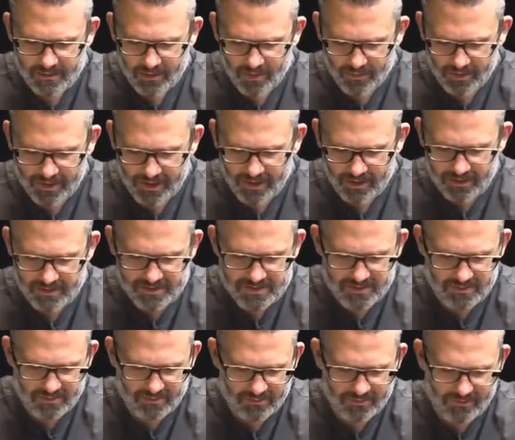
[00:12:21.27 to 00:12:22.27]
Over here,
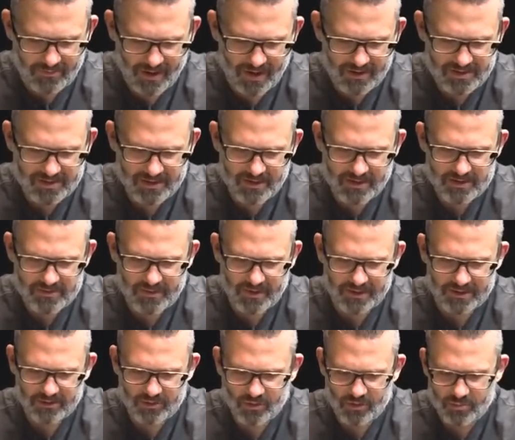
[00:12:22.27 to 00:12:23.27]
some Fyreslayers
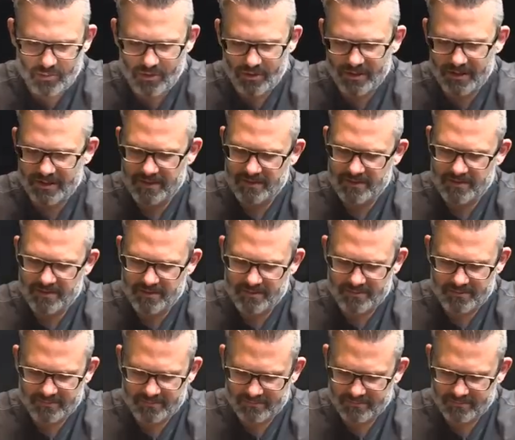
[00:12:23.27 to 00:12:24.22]
fighting Kruleboyz.